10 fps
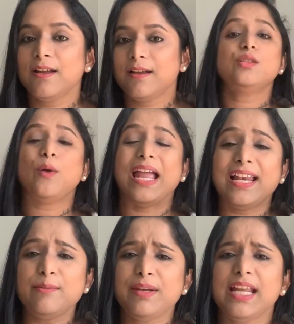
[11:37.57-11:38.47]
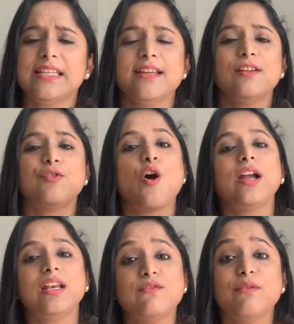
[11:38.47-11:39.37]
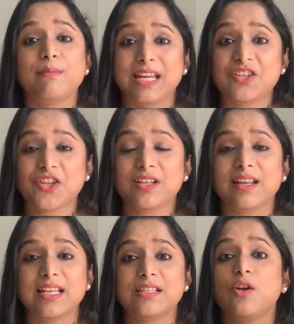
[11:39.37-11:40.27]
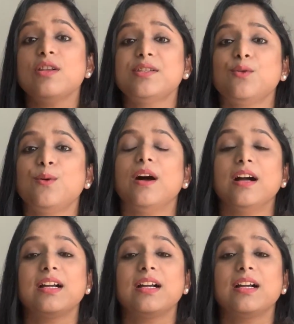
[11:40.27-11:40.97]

So eliminating wrong information is also